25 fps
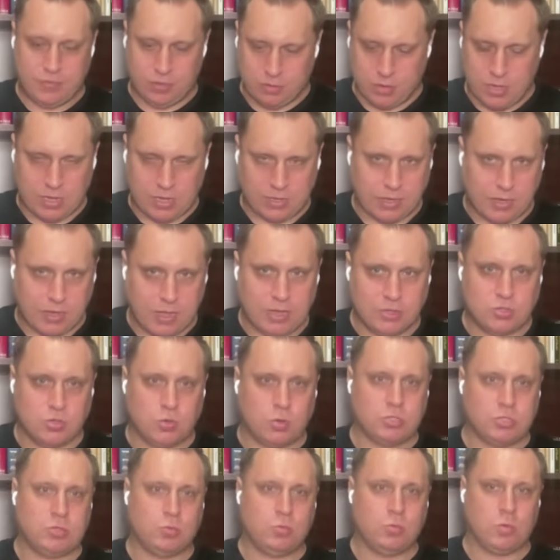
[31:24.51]
They're knocking on
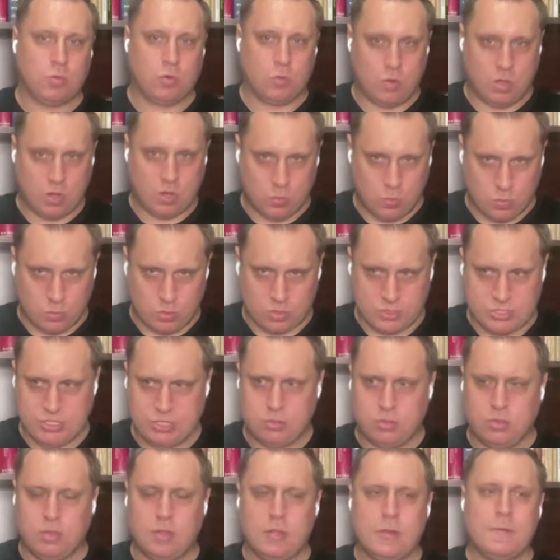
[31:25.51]
doors in World War I and World War
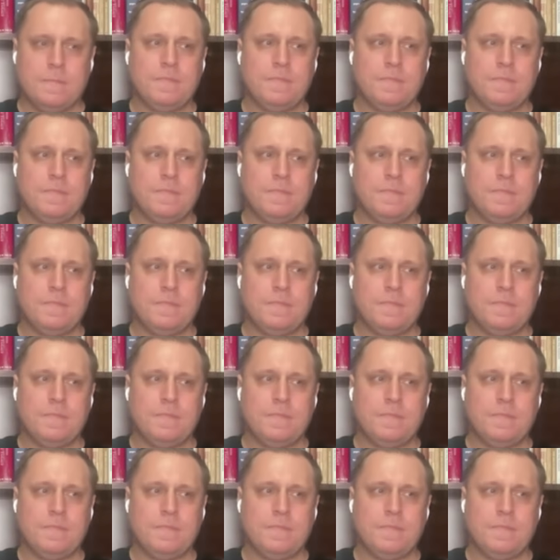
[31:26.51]
II.